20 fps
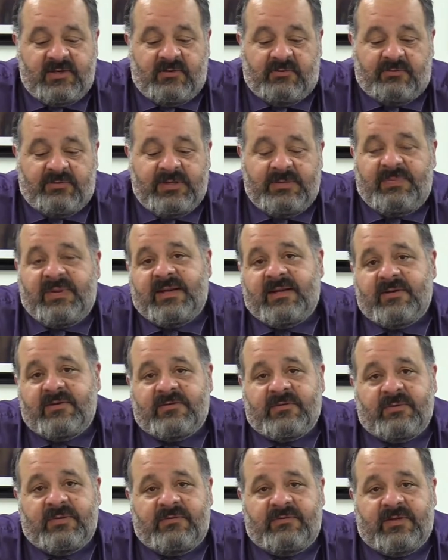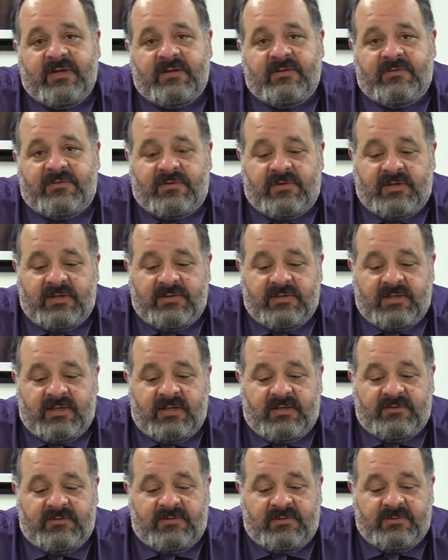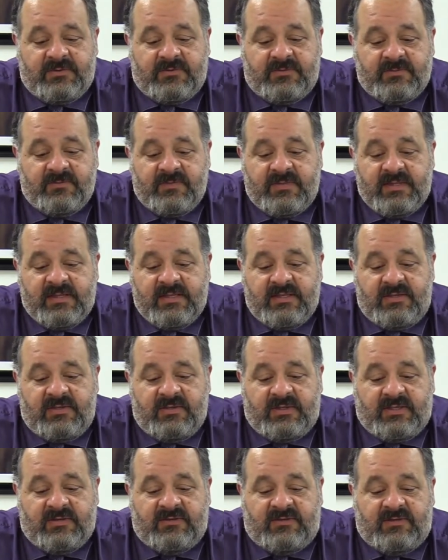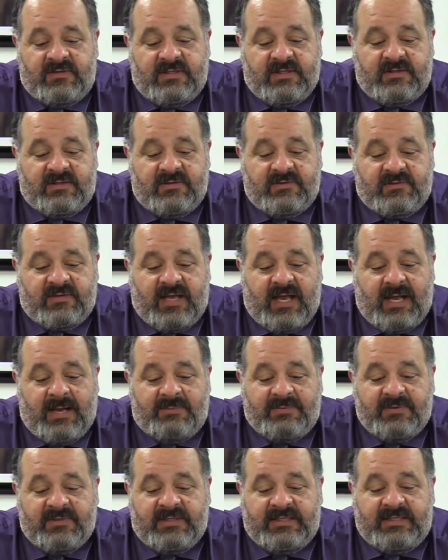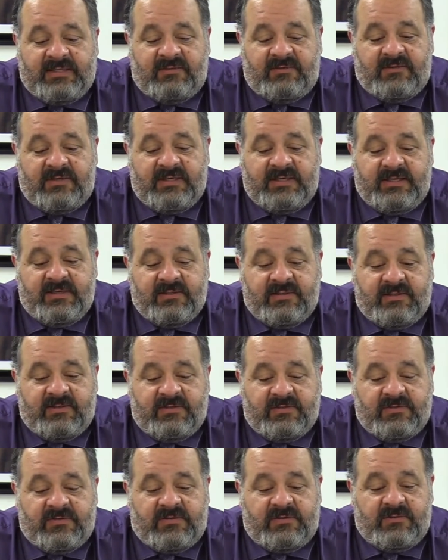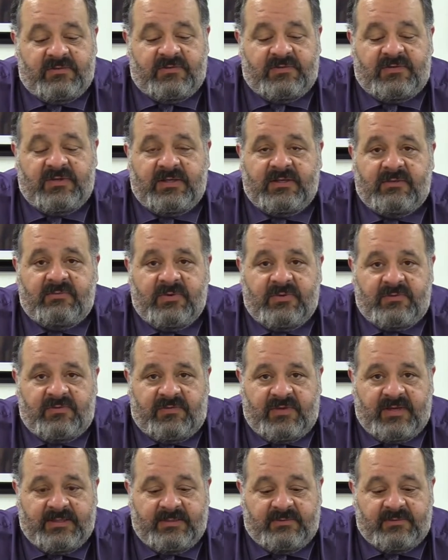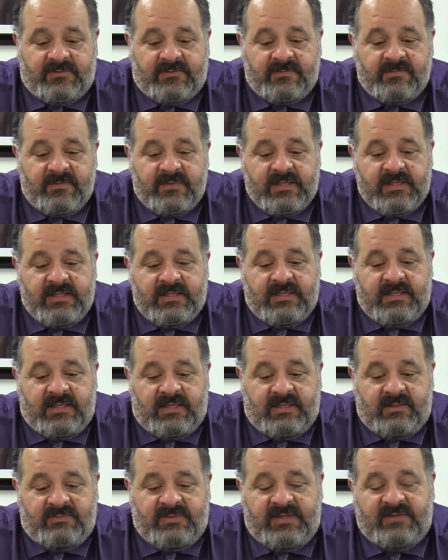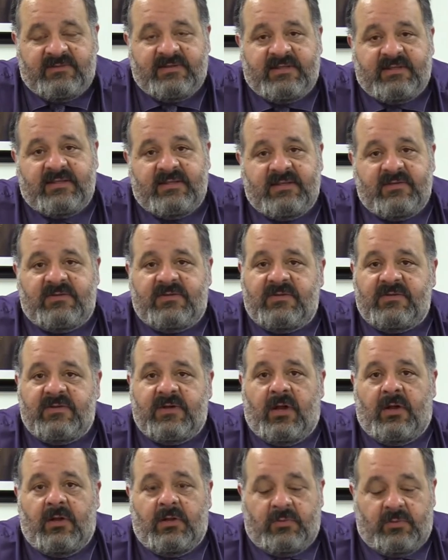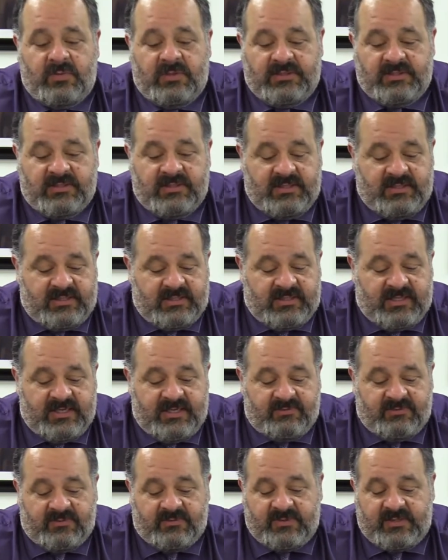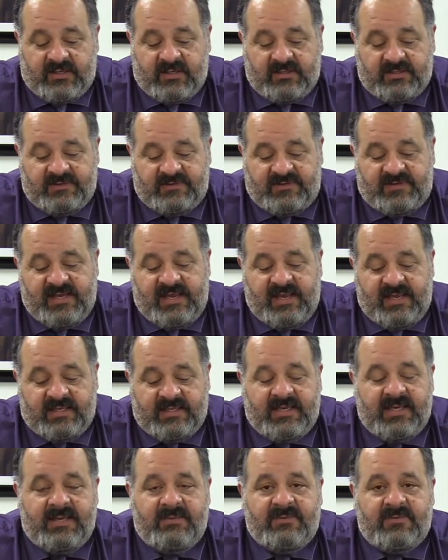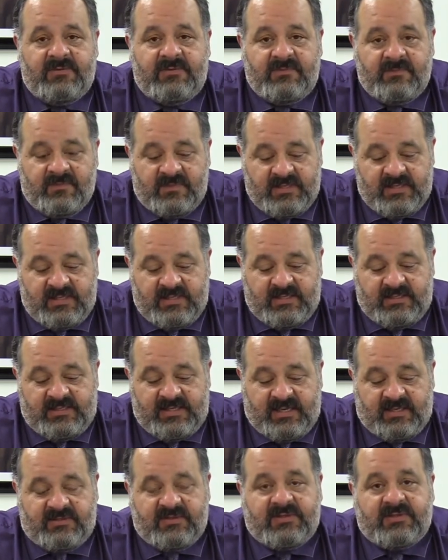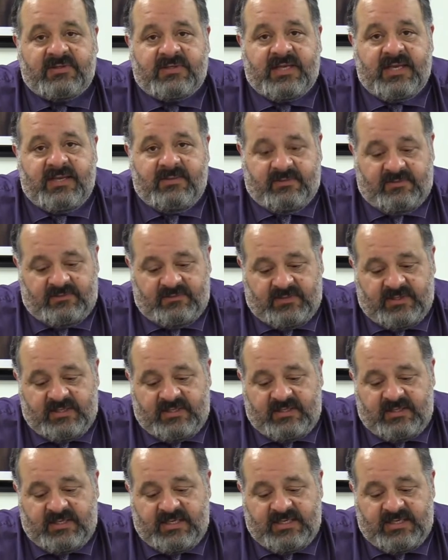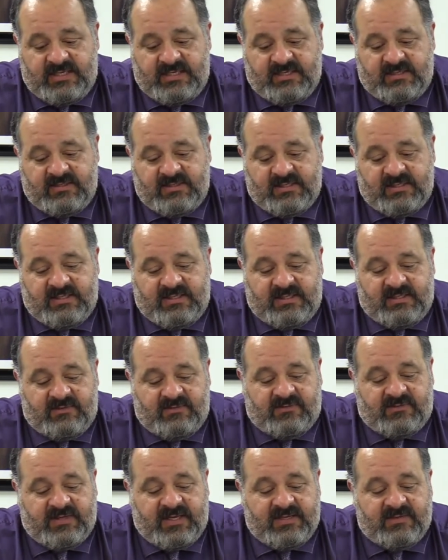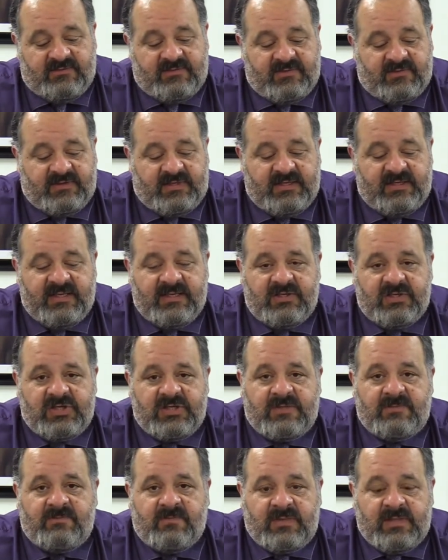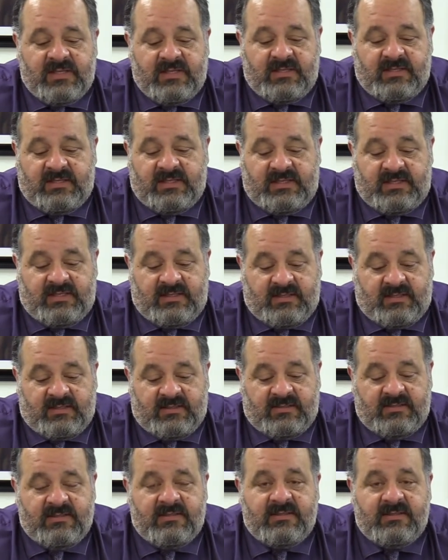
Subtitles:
repairs that we've done for other customers. You can see that there's copper leads in here and there's two single mode fibers. And basically this is an all-in-one cable. We call these TAC cables, tactical cables. And inside of this connection, the